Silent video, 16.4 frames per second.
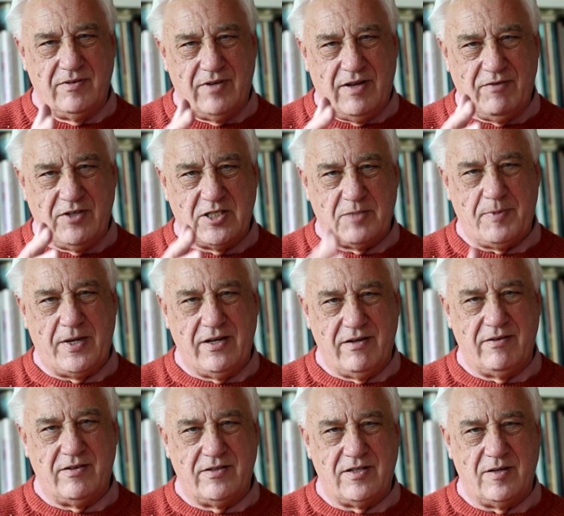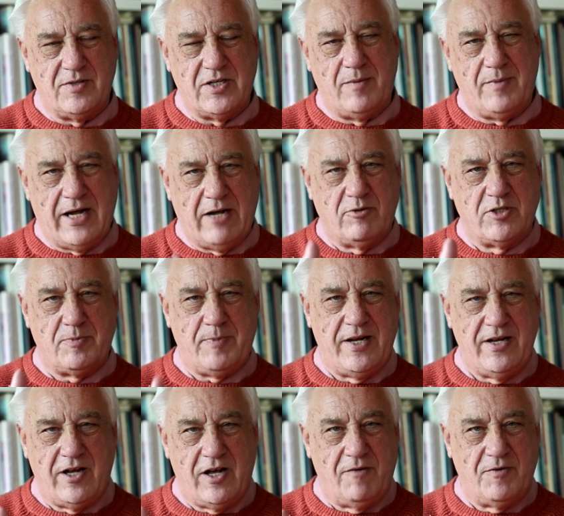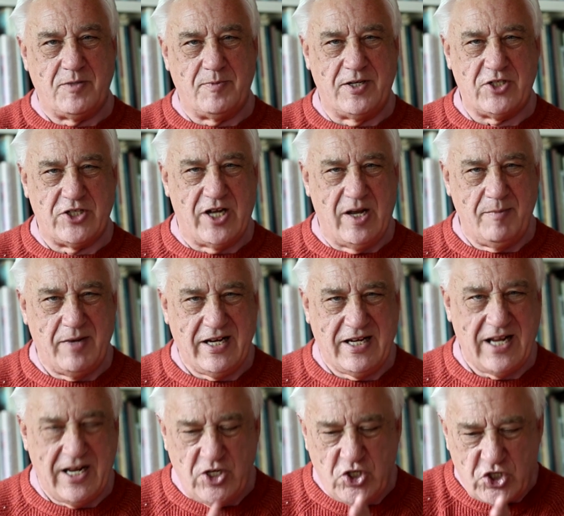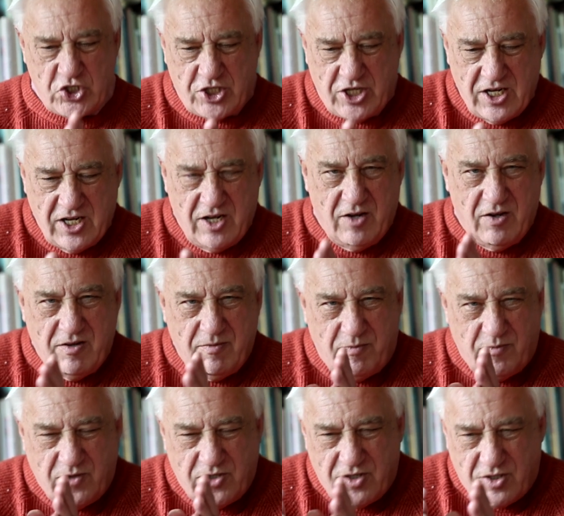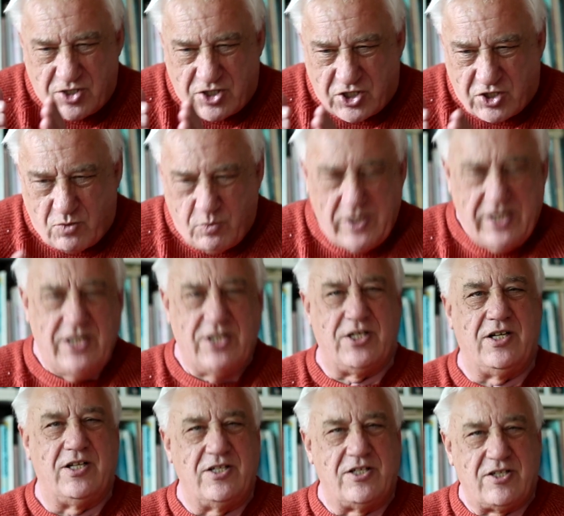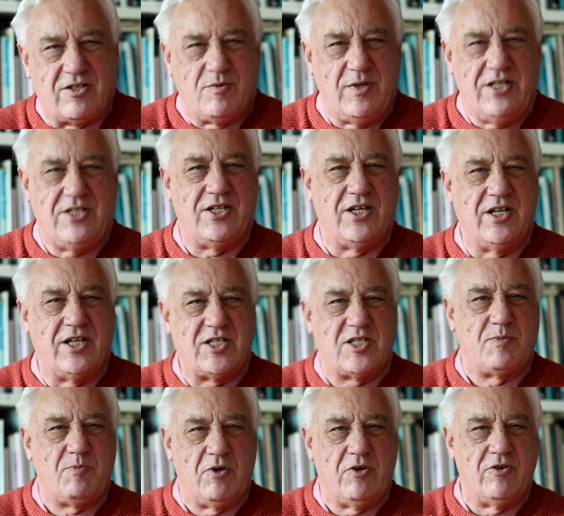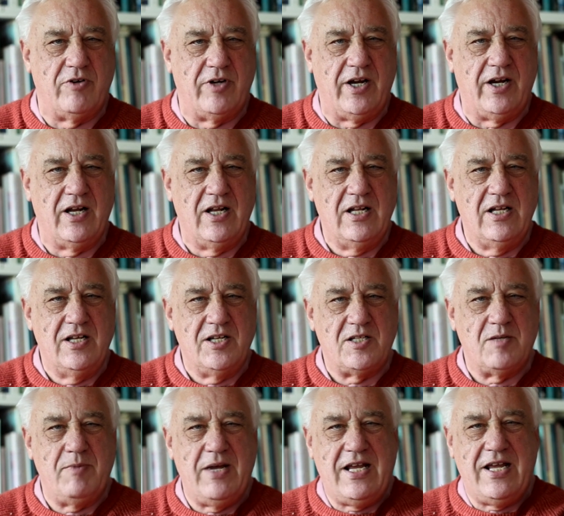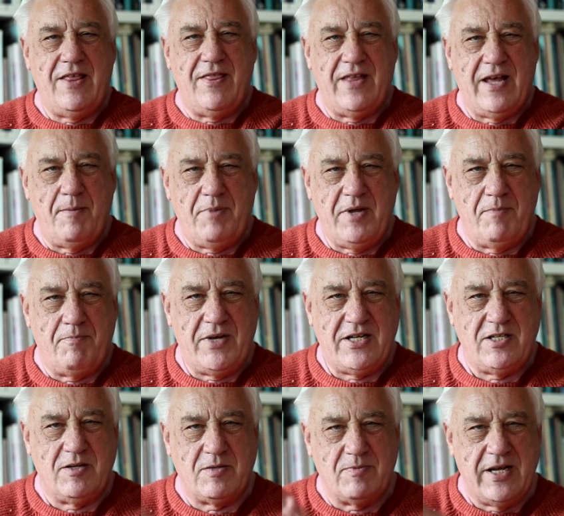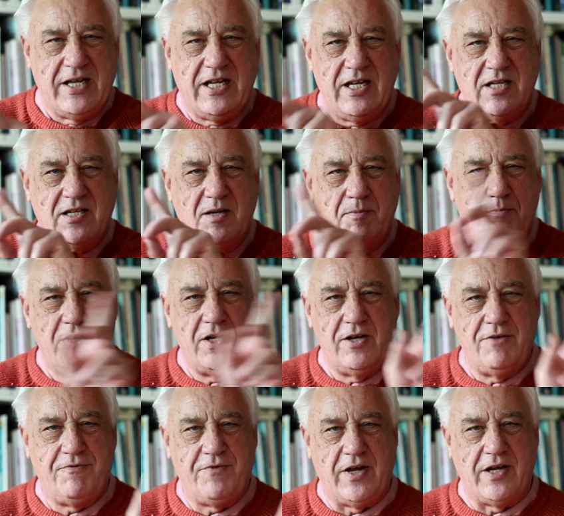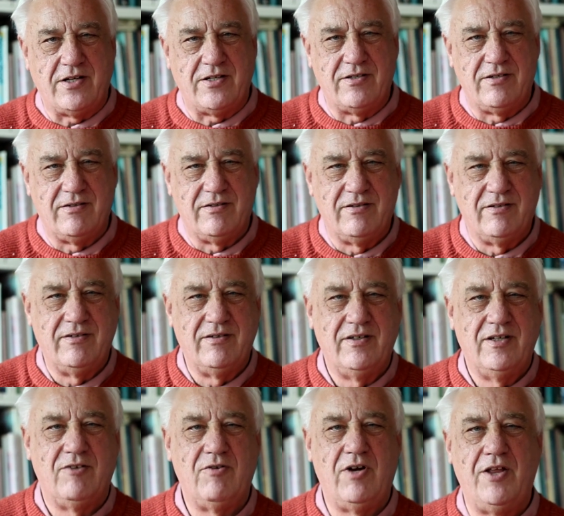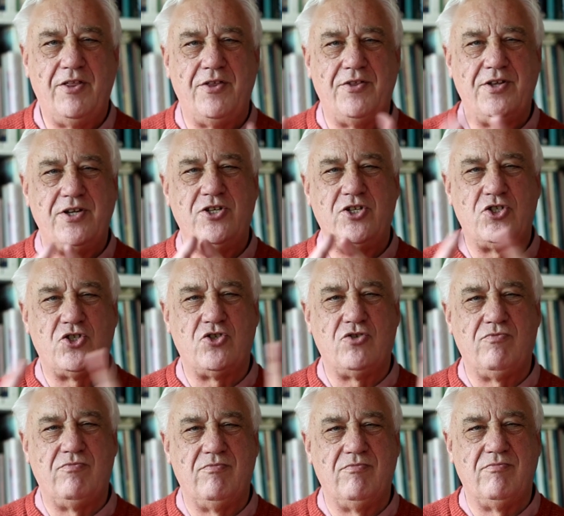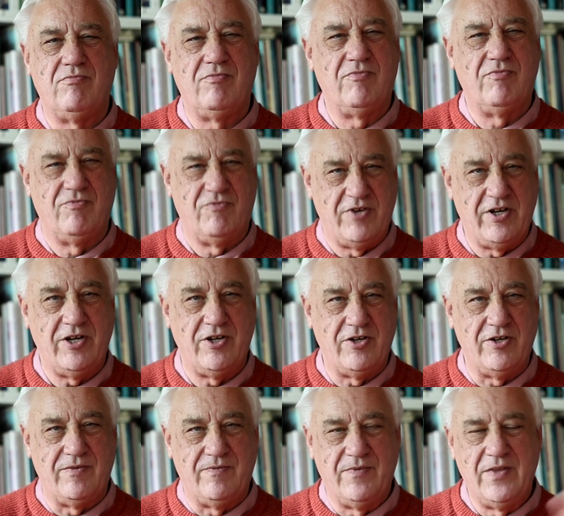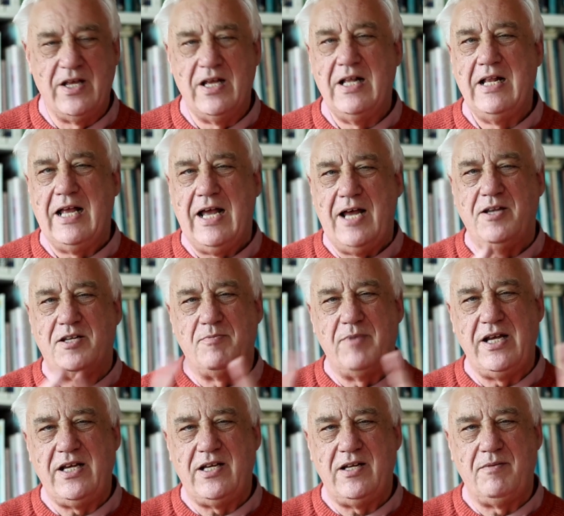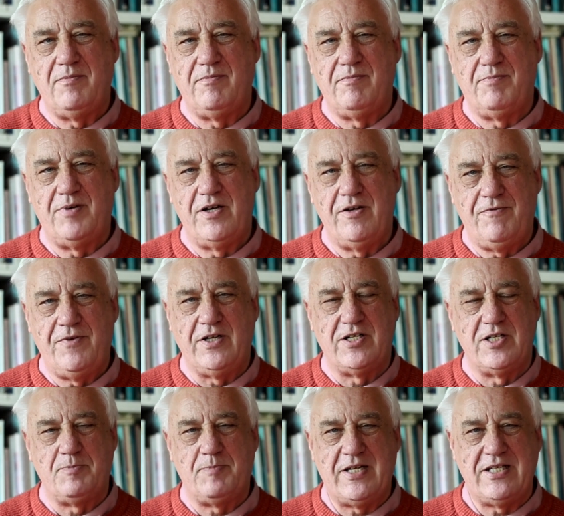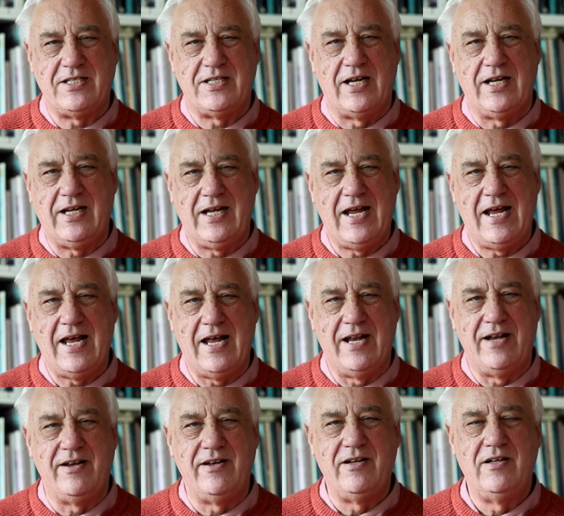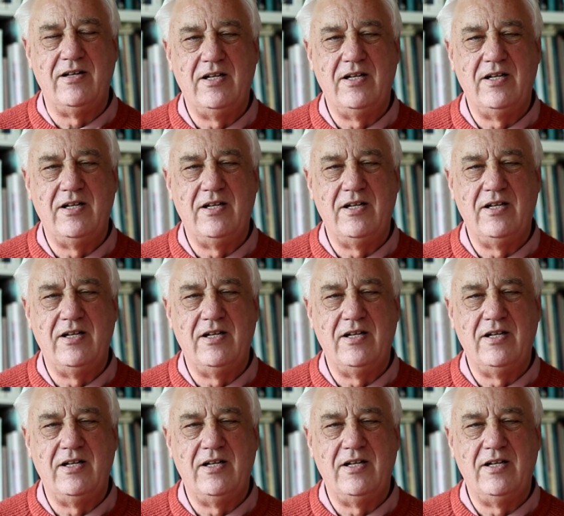having spent some time, I will spend half as much time, again, just squeezing and exploring to make it that bit better, to make it perfect, rather than just very good. And to make it perfect as best I can,